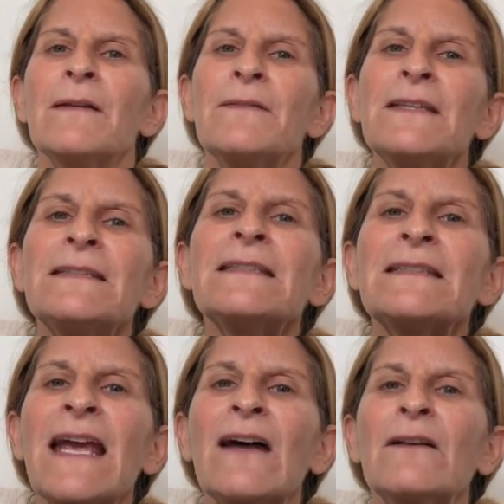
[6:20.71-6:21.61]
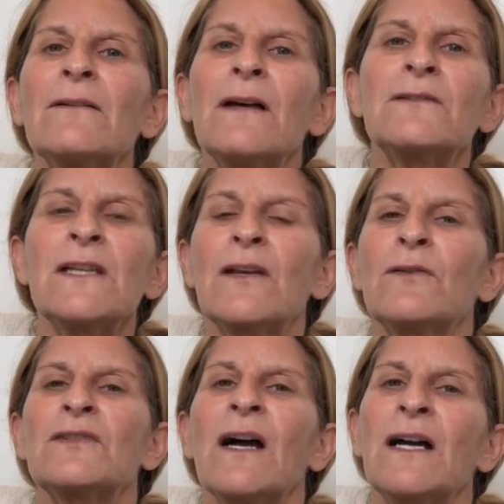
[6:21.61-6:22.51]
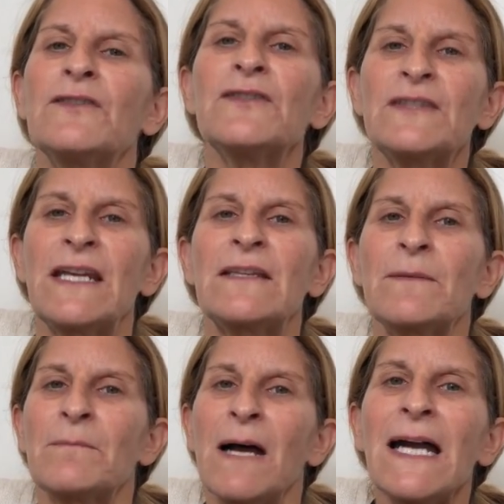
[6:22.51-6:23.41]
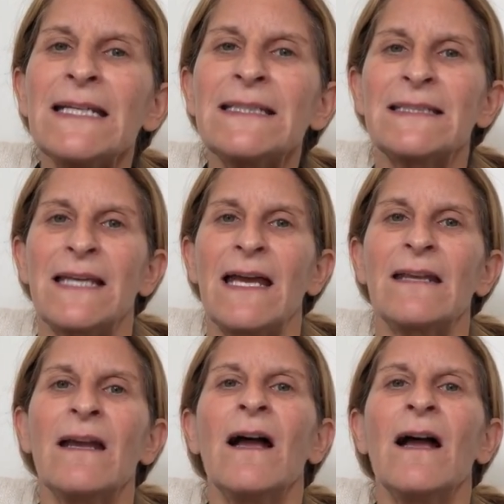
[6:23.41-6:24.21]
This is how, to understand the mindset